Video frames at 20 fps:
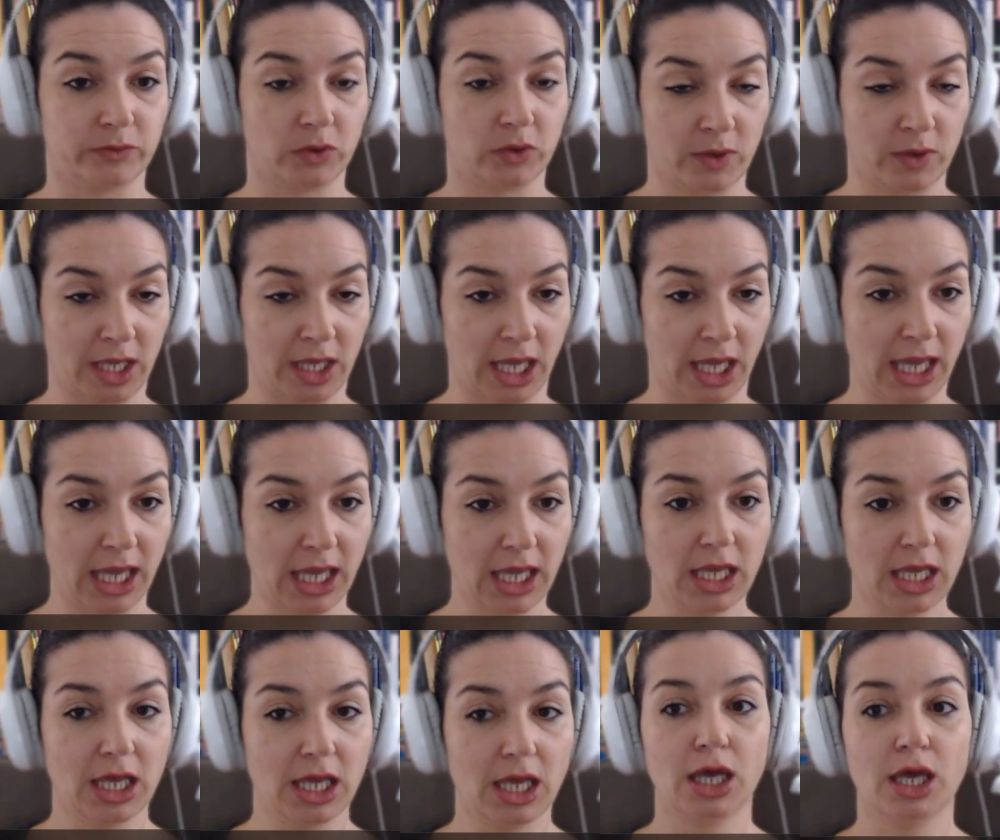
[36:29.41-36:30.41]
Okay?
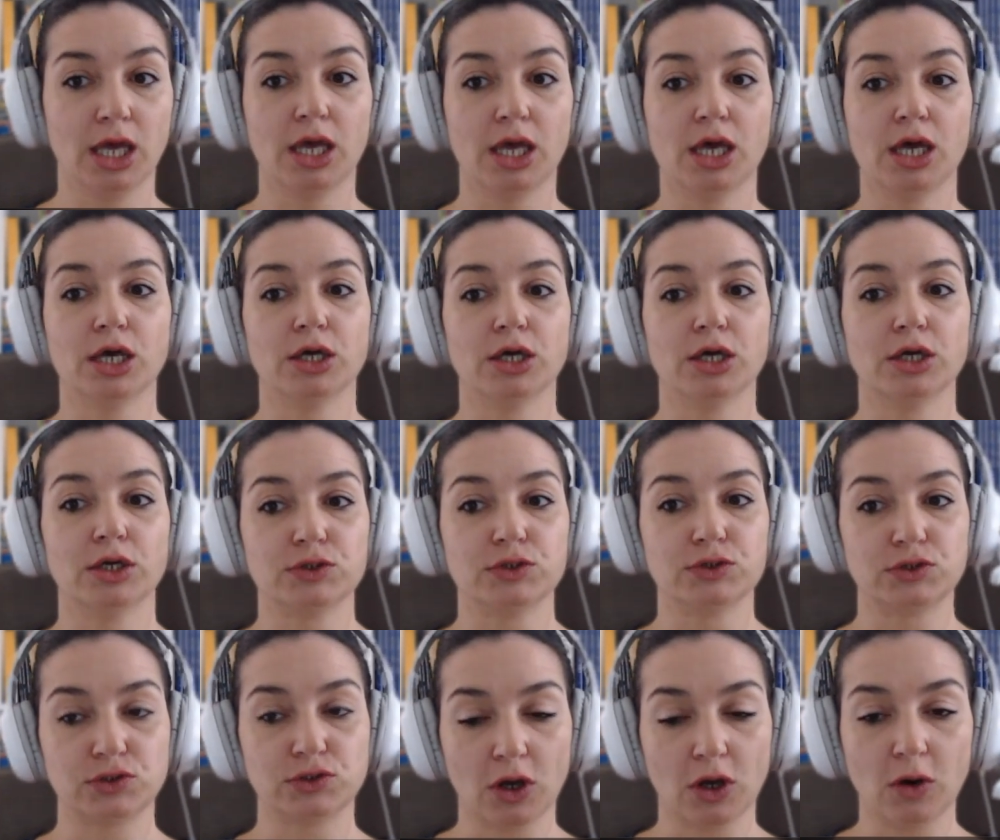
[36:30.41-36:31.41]

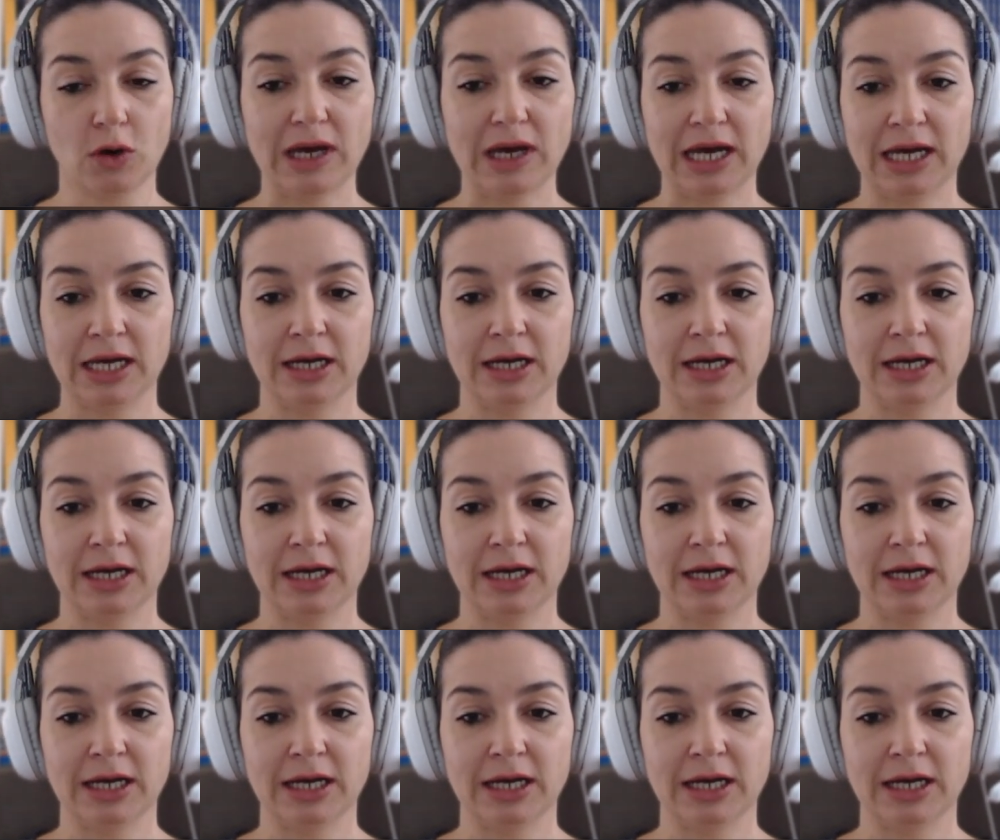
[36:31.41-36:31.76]
So,